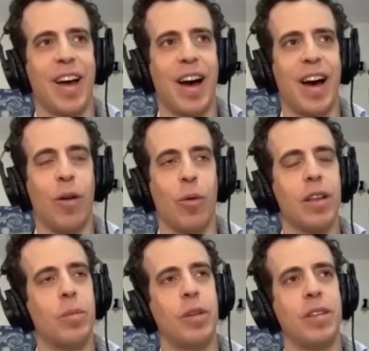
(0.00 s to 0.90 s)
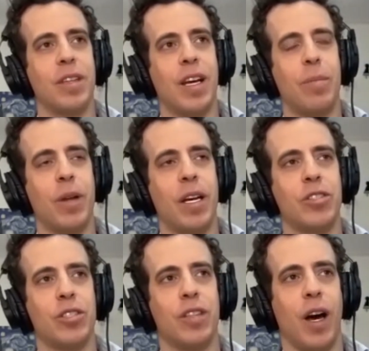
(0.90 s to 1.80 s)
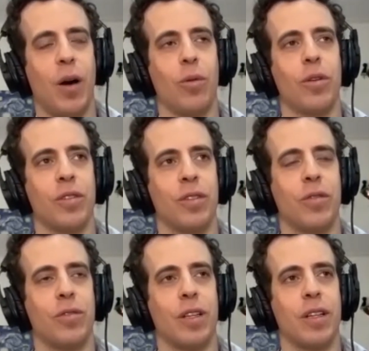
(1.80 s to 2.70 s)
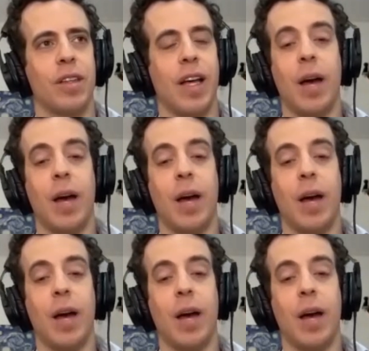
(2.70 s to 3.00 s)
Well, the piece that I played just now was definitely that.